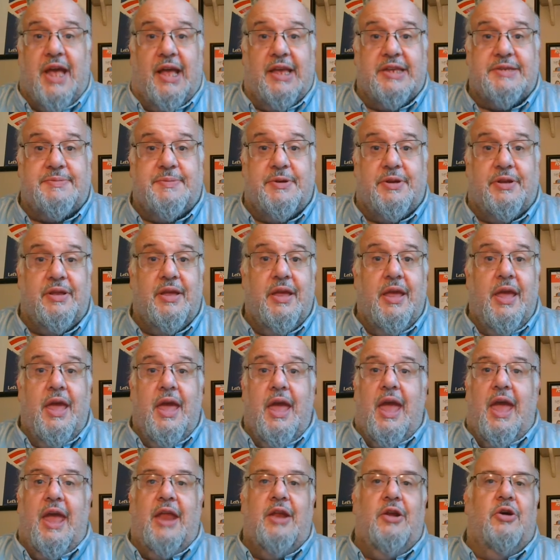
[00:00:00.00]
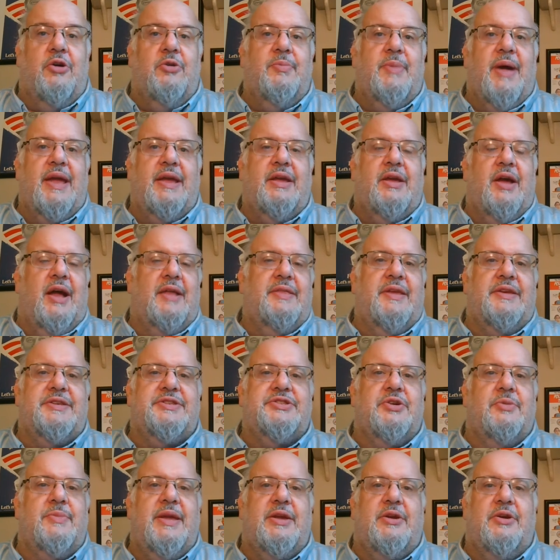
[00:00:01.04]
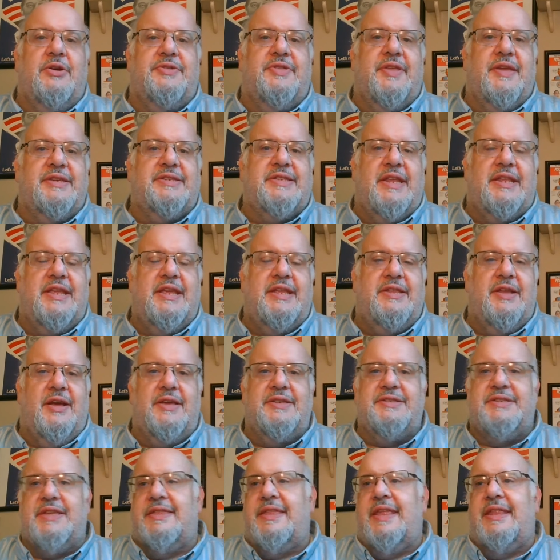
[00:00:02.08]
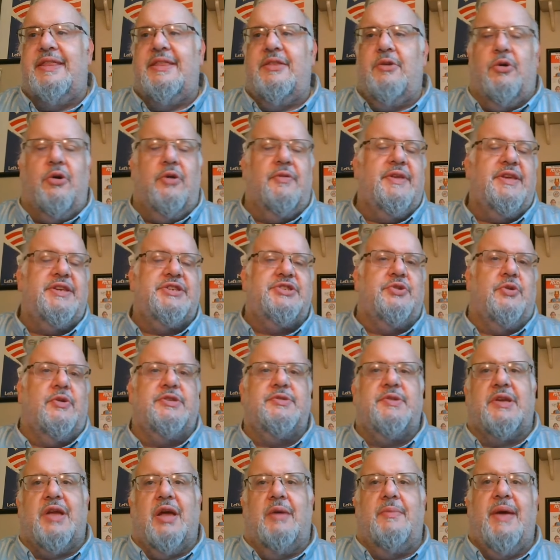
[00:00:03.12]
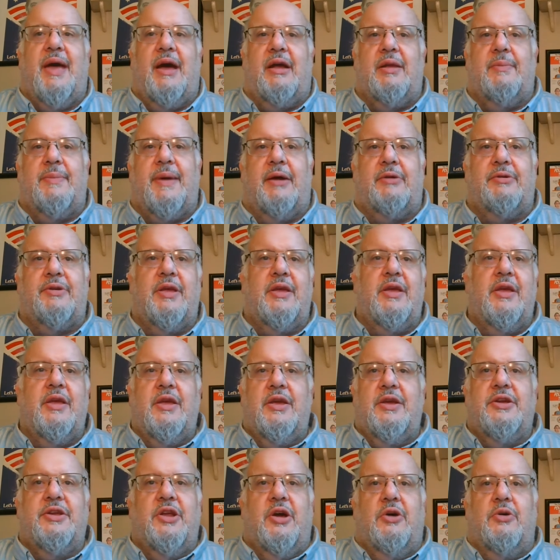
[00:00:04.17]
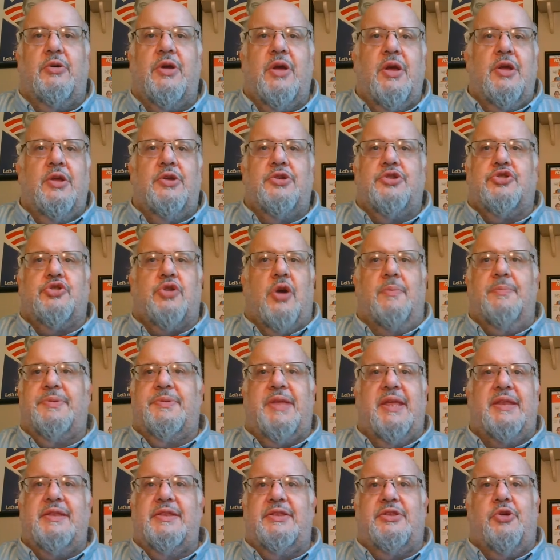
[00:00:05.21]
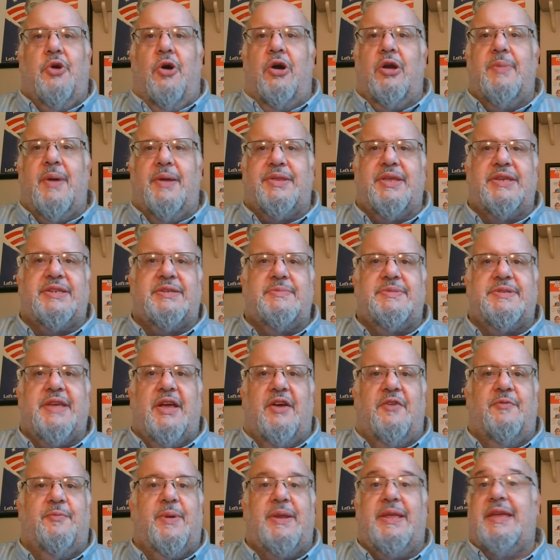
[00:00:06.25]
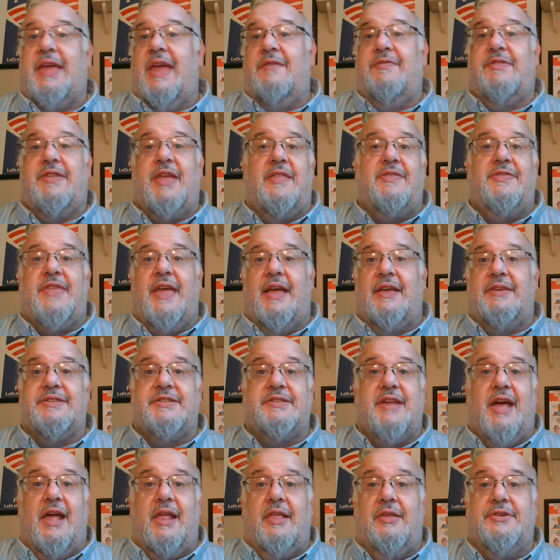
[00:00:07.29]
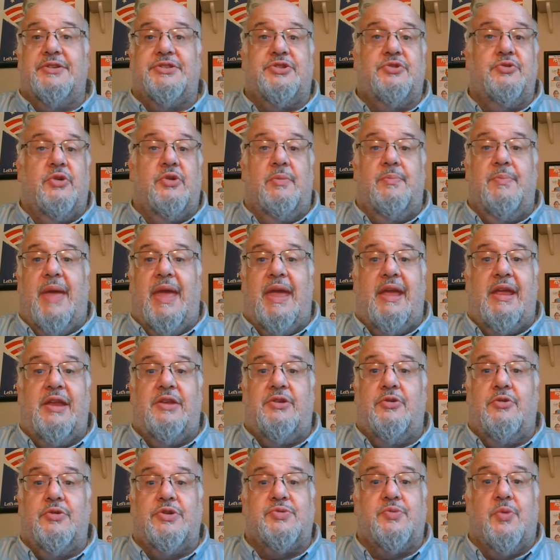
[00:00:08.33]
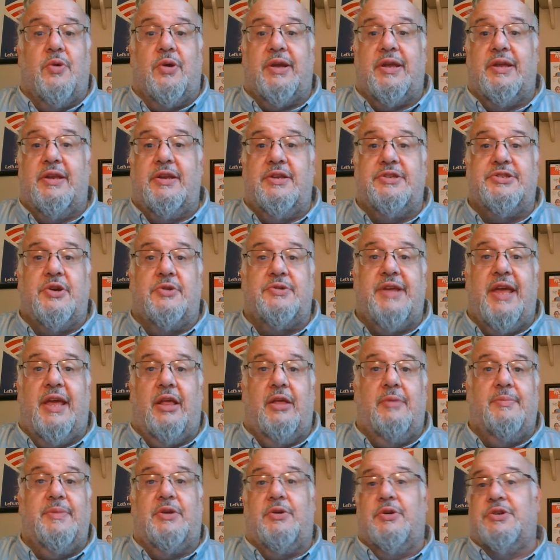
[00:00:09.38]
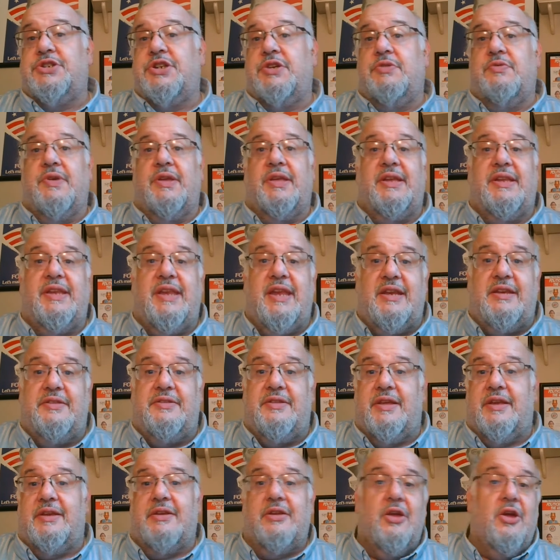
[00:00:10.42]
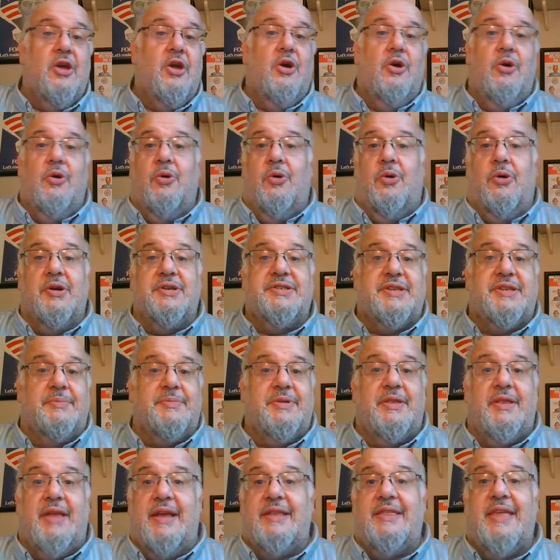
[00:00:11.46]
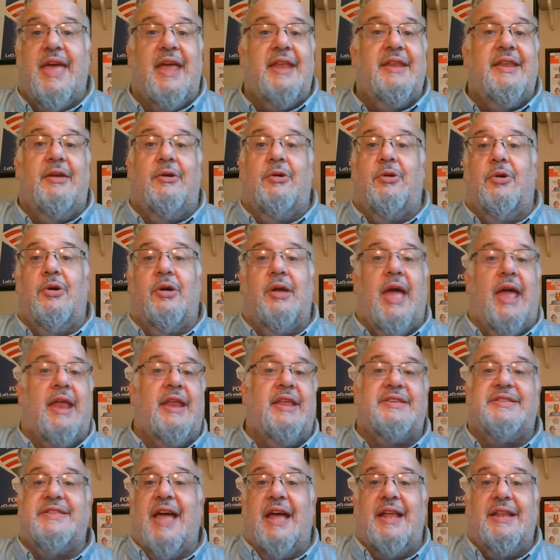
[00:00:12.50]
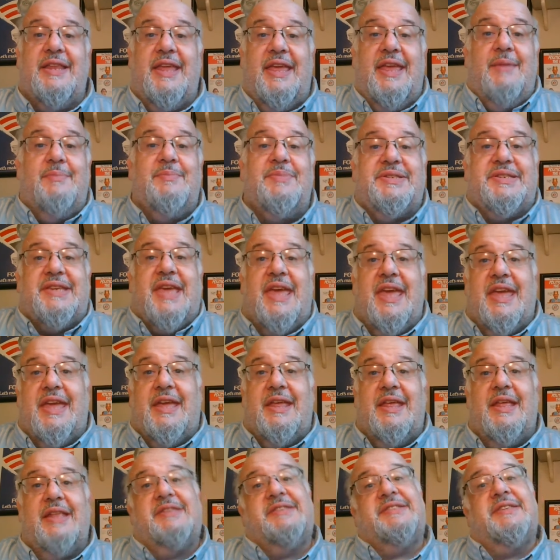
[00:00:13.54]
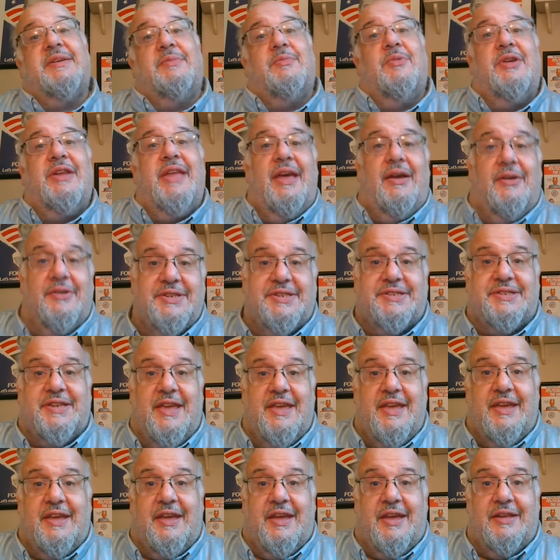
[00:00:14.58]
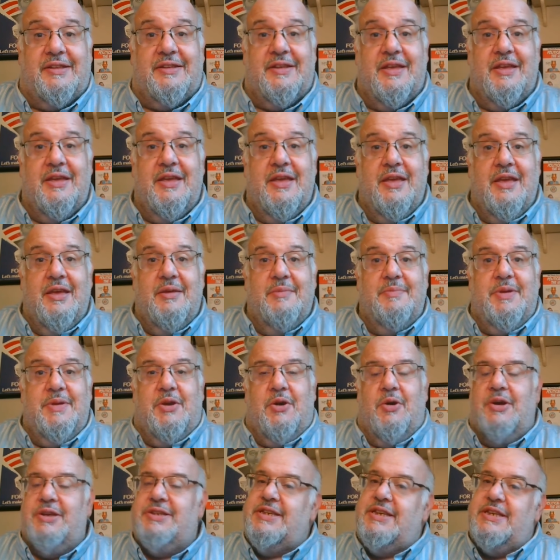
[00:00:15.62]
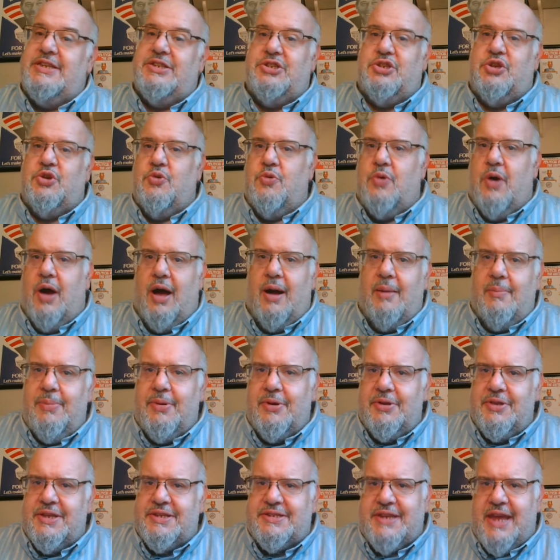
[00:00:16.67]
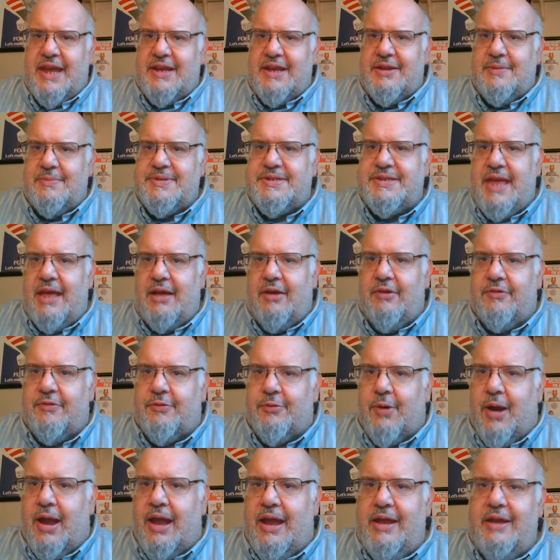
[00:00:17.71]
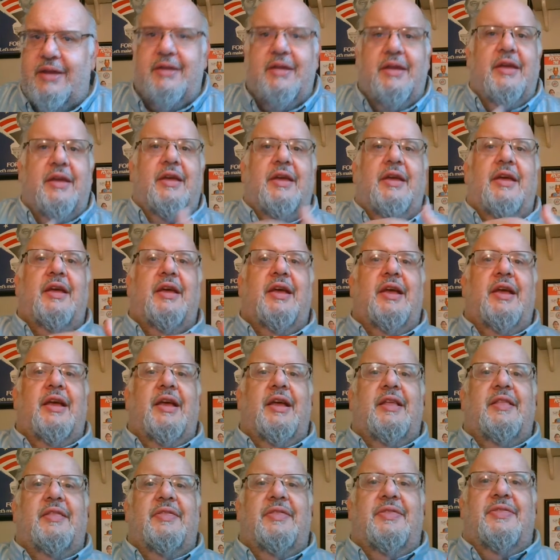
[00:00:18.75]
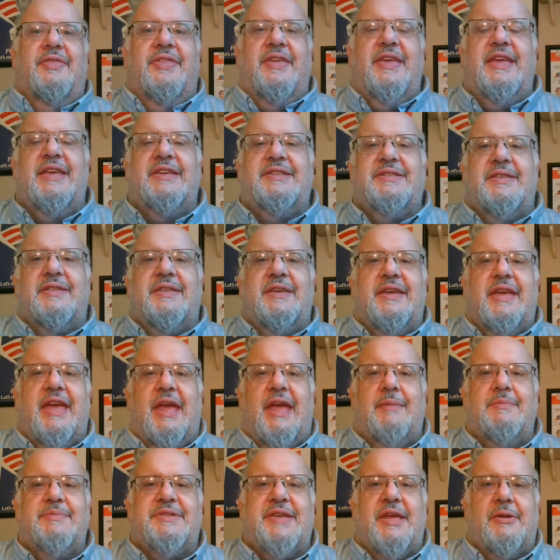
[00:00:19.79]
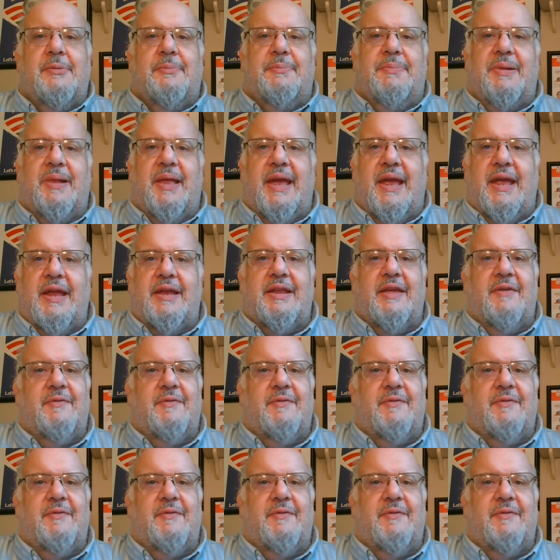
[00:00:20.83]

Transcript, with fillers: Hospital. And oh my God, there's so many good things that he does. And then all these stories would come out about, you know, Trump didn't talk about this himself, but he gave $10,000 to a maid who was working in his hotel because she really needed it, or something like that. And, it, and it's not him saying it, it's someone else saying it because he's too humble to say it himself, right? These are the games that are played.